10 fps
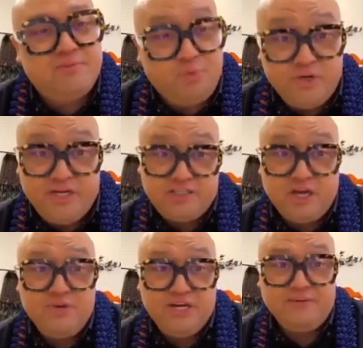of supporting
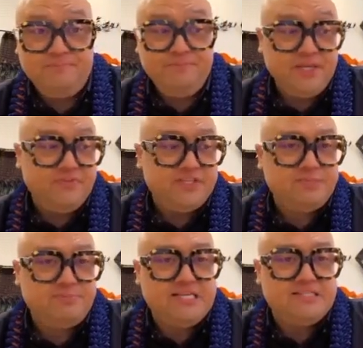tauira in
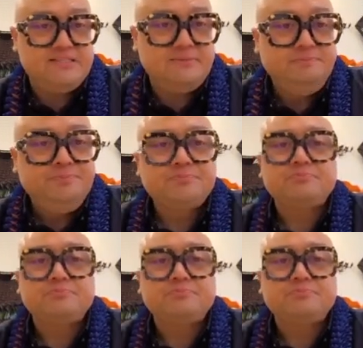this space.